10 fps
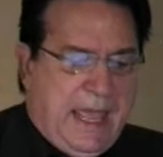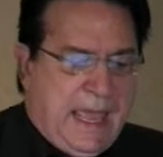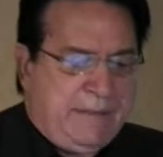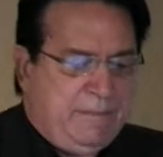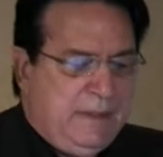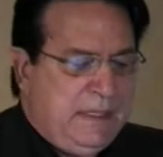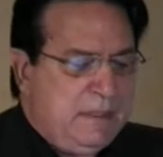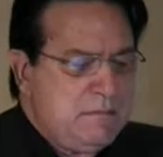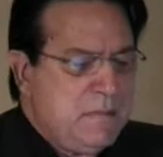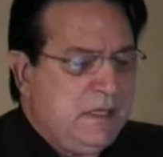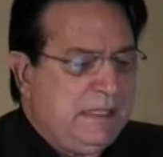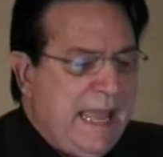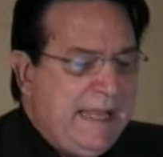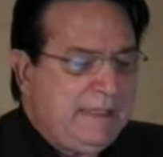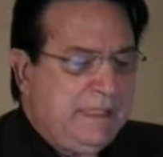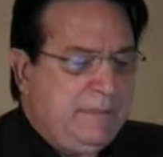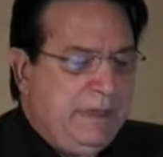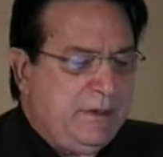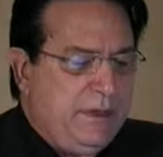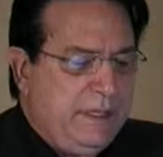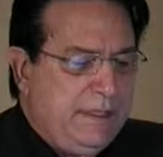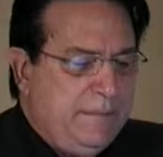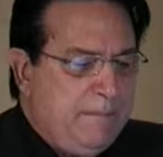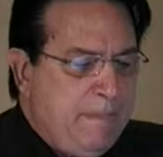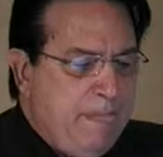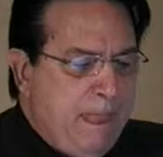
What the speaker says: at the galactic period,